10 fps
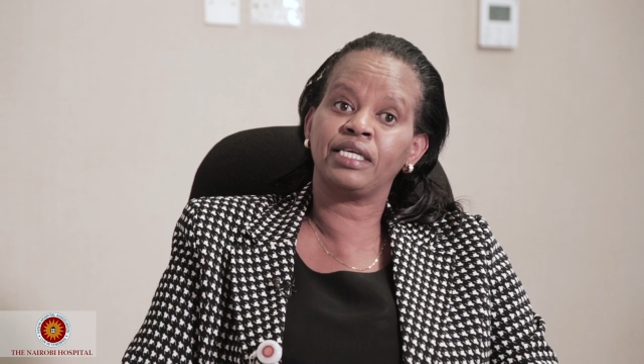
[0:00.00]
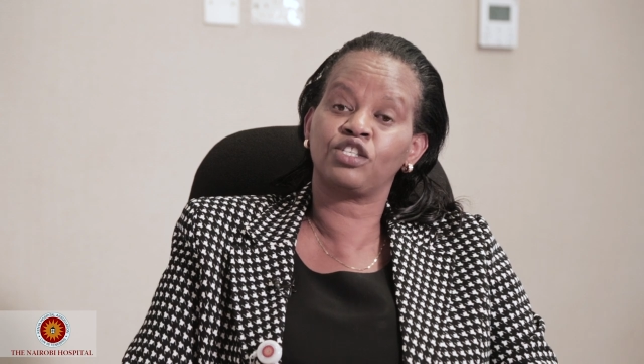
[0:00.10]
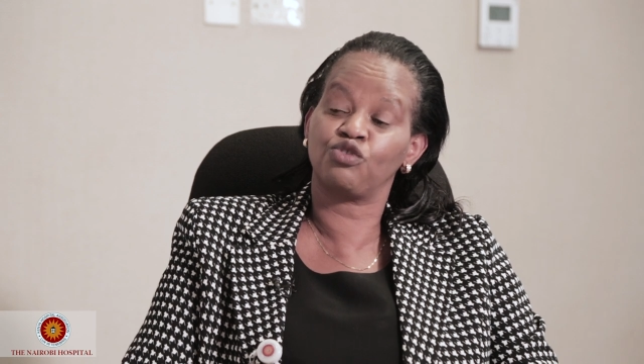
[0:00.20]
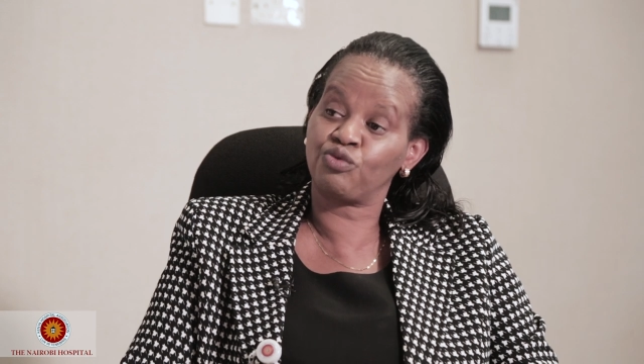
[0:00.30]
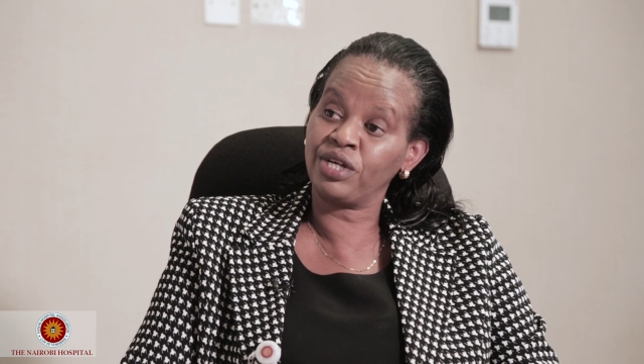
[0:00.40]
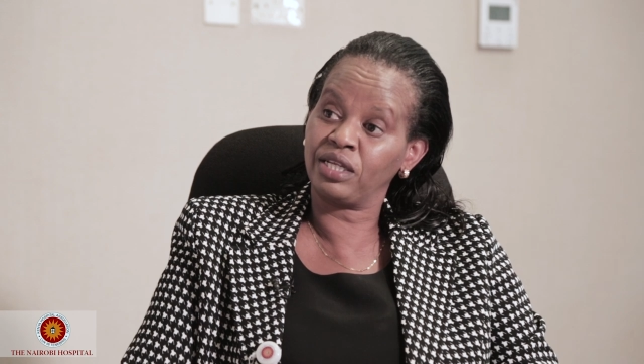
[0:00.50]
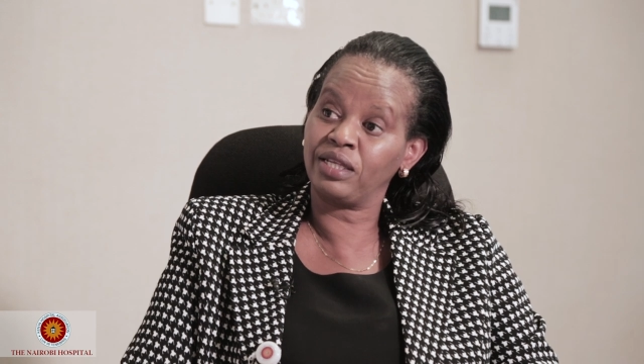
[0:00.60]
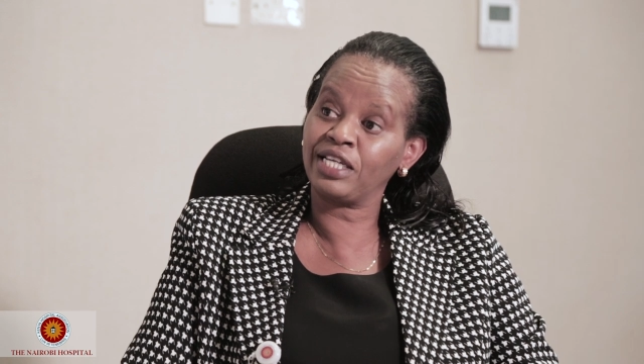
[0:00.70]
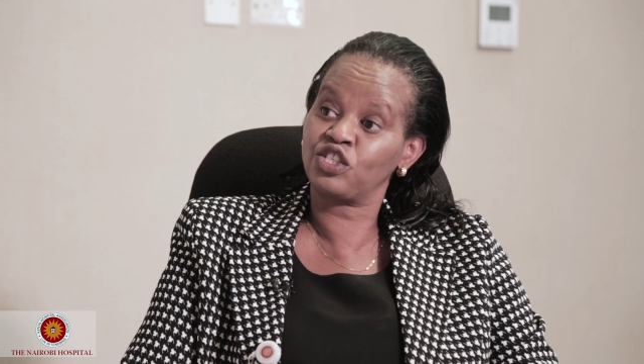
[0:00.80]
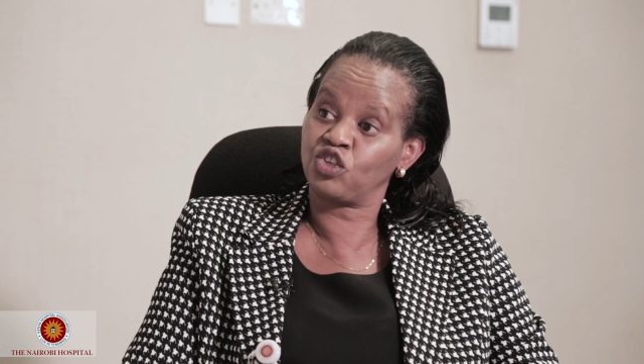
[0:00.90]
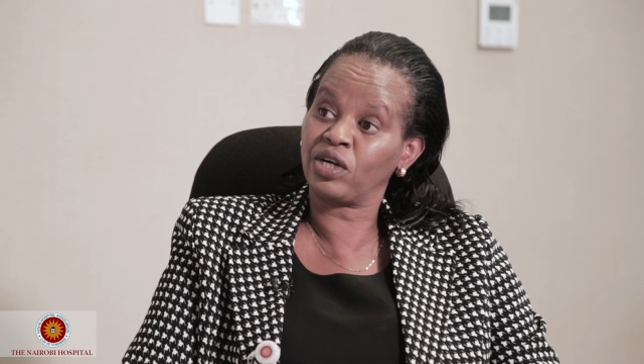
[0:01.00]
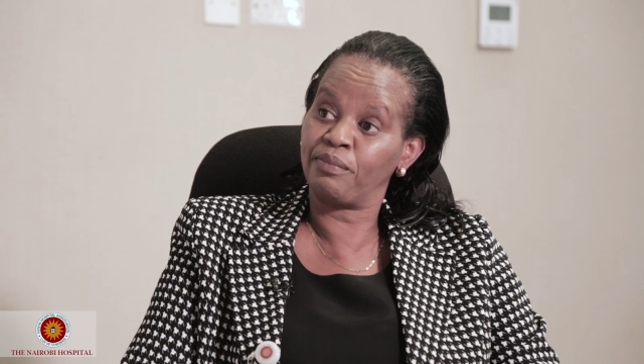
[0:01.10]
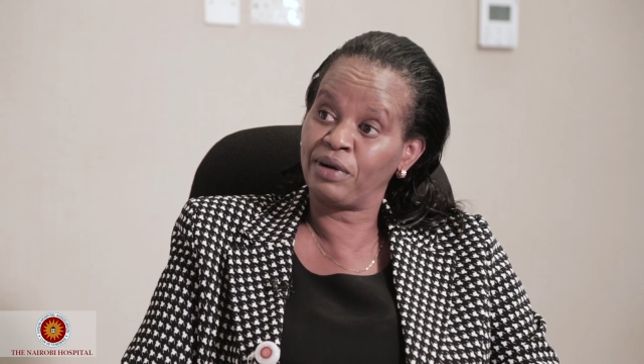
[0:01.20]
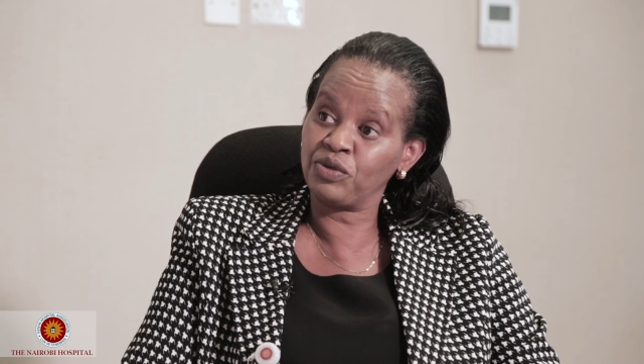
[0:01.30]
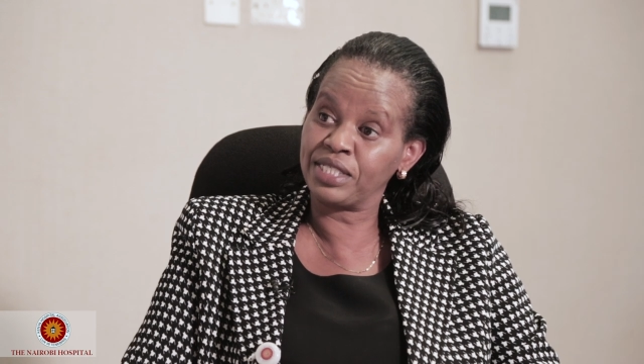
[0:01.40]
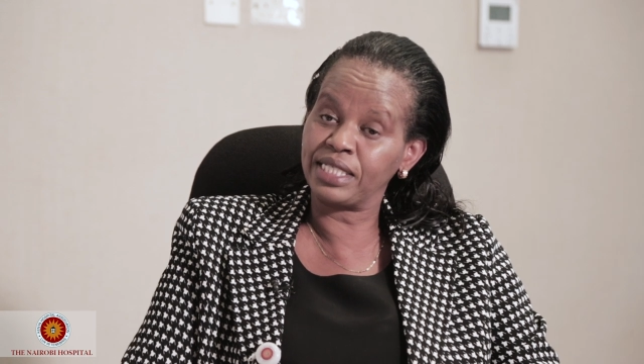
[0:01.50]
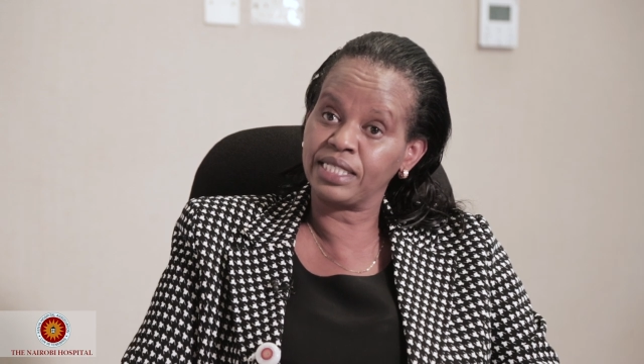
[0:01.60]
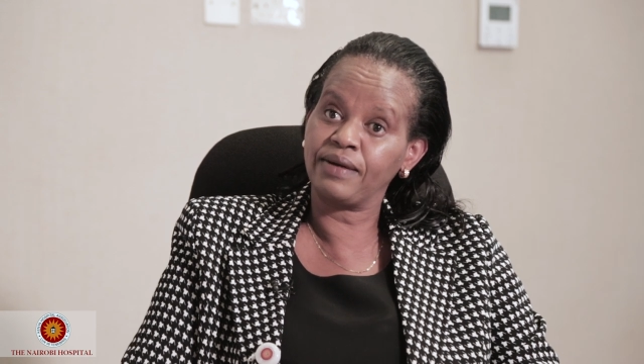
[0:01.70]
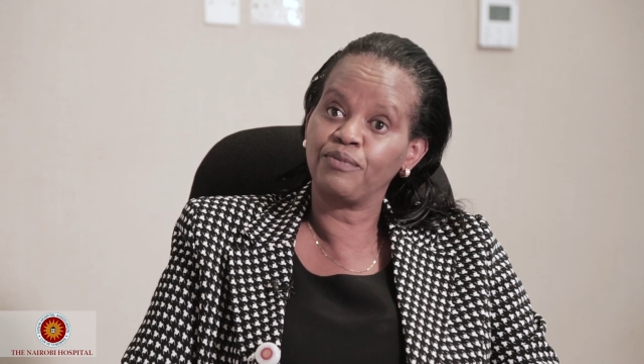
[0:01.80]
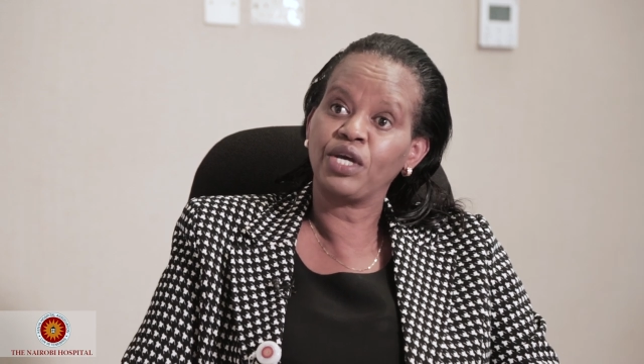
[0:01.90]
it is real, let's talk about it.
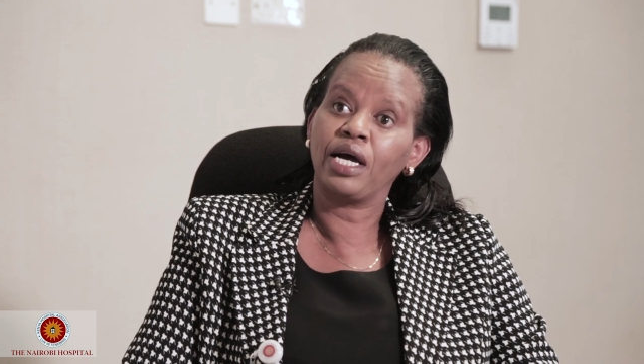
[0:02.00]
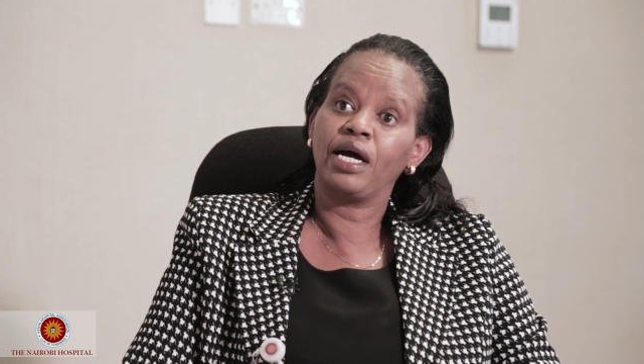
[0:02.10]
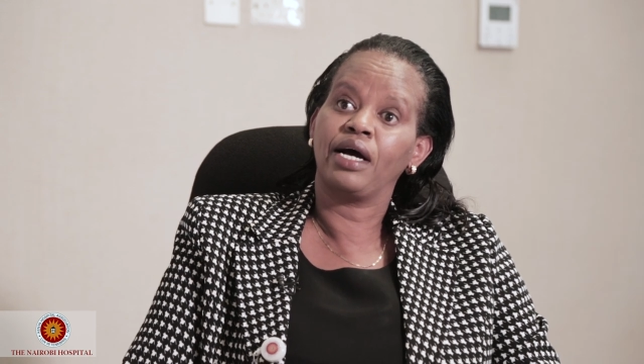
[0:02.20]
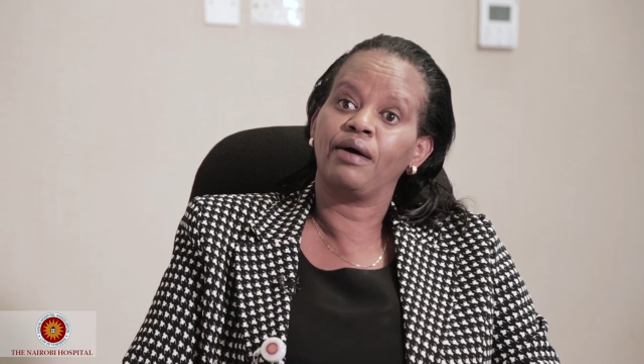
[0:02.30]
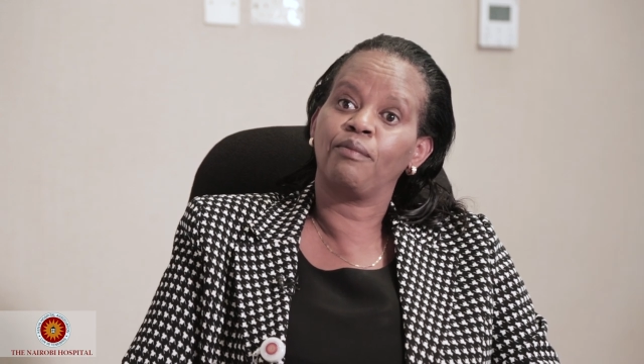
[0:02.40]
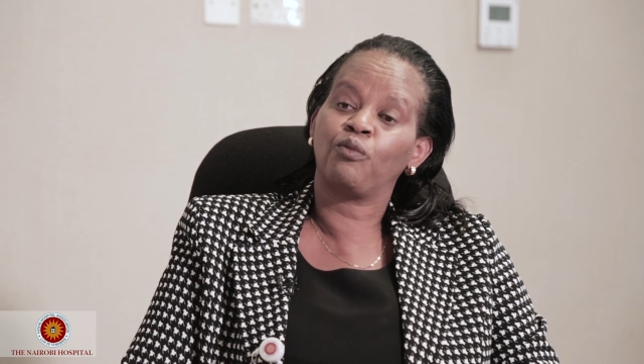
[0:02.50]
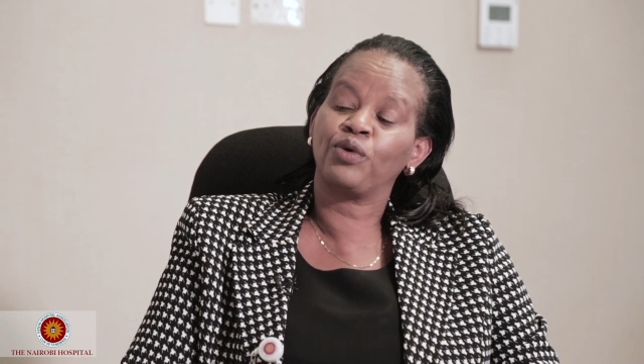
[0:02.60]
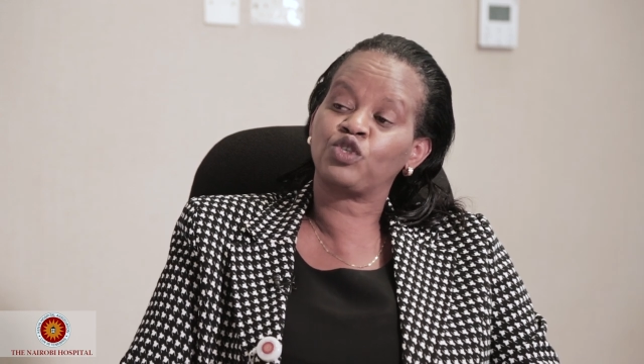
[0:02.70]
Mm-hmm.